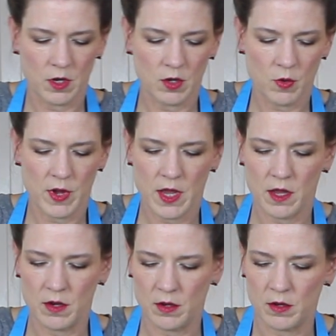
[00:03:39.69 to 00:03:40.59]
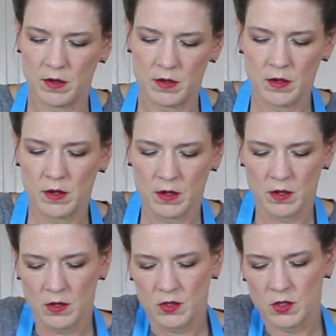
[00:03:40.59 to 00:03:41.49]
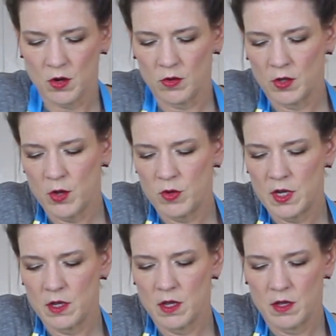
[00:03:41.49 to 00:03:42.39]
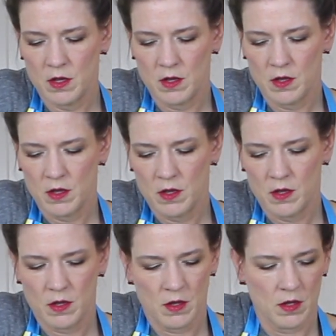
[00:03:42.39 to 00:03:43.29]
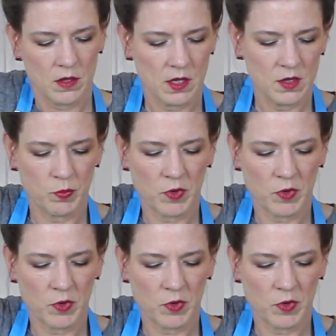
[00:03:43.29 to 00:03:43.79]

going to go ahead and start loading these